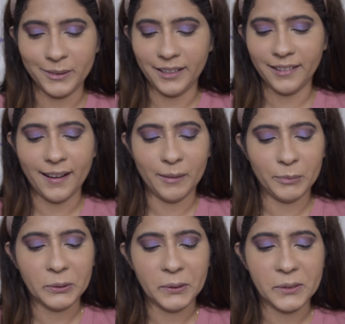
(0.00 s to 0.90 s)
The
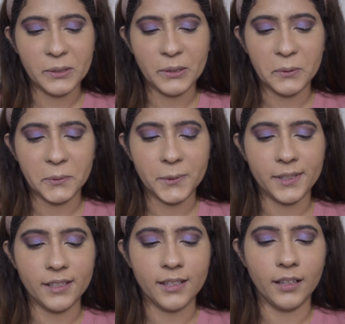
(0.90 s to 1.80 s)
I'm going to
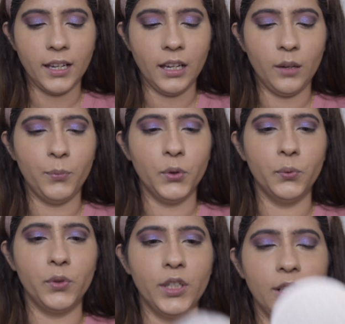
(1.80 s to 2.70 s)
use is the K
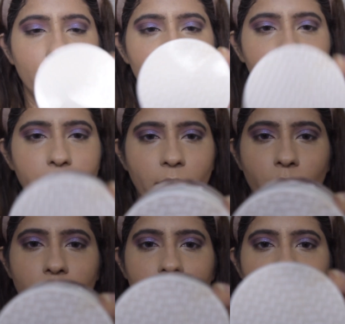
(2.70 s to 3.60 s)
Beauty loose
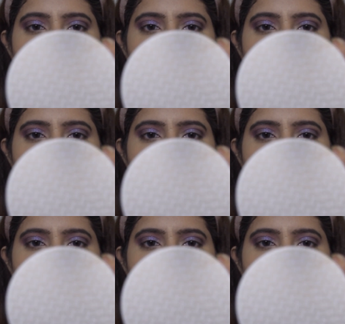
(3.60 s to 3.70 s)
powder